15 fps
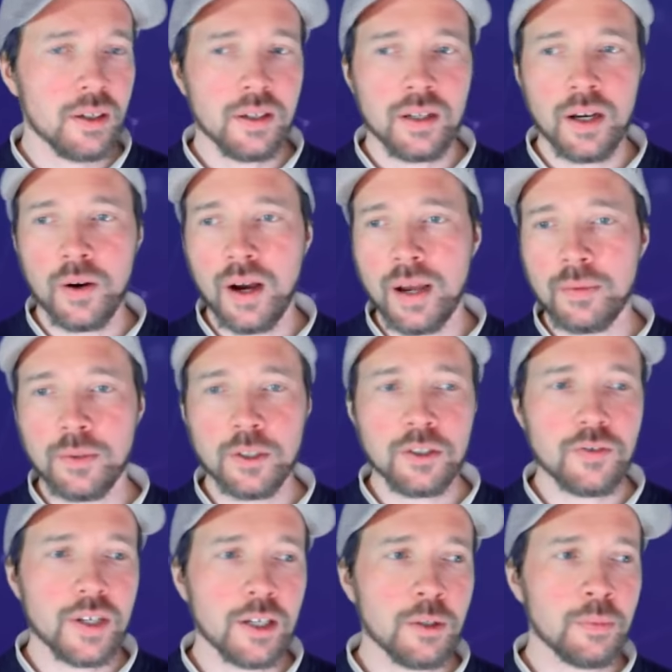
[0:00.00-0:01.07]
Now, I'm not
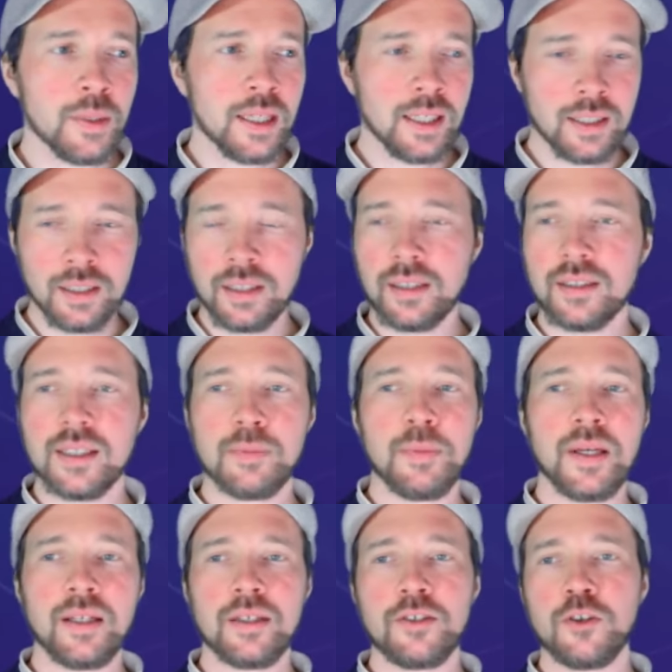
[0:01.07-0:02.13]
recommending
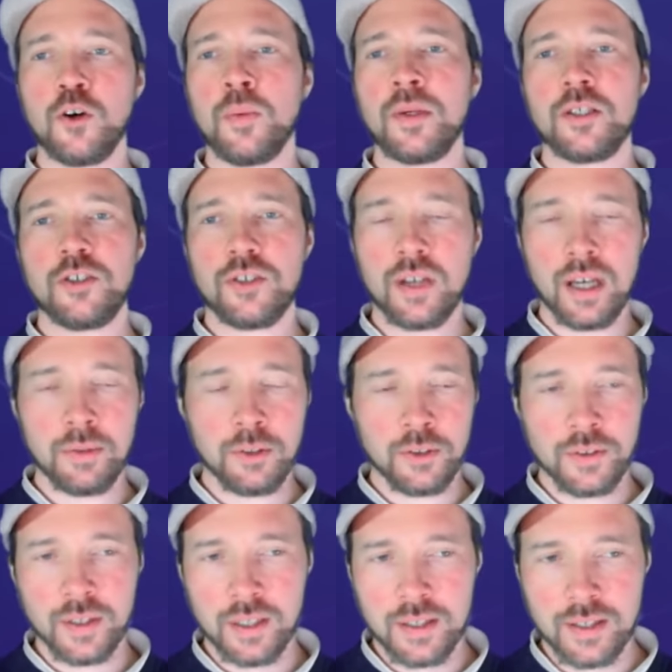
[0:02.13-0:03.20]
spending so much time during
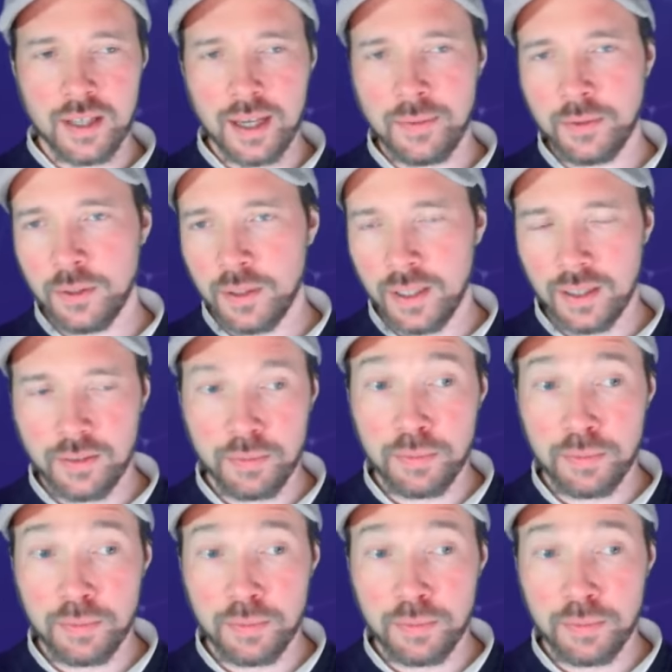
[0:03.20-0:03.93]
the exam to like